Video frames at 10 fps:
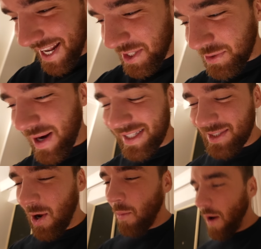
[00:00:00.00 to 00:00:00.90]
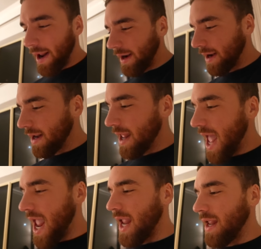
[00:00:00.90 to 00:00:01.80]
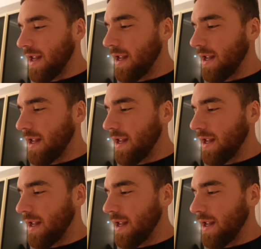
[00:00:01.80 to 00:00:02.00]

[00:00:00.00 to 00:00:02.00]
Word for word: Just read Psalm 1. Hey.